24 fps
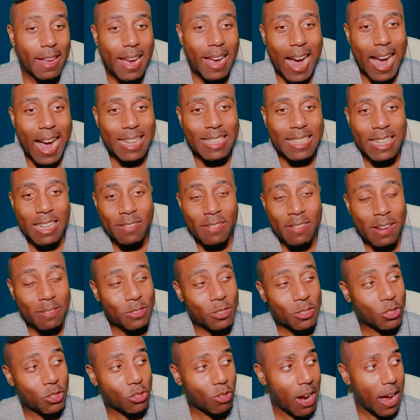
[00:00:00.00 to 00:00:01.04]
I didn't even have to
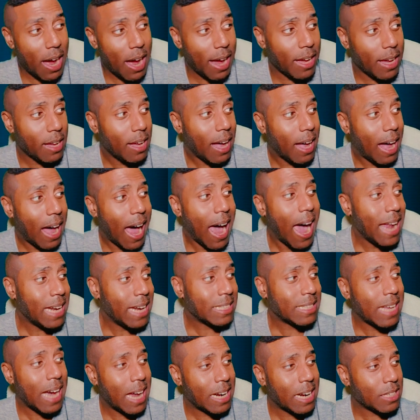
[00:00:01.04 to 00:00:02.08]
try. I
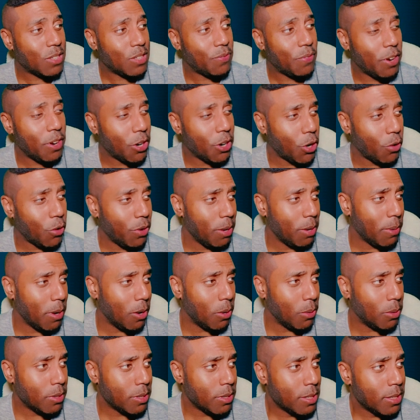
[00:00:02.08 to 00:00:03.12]
just got a Sphere Kuriboh.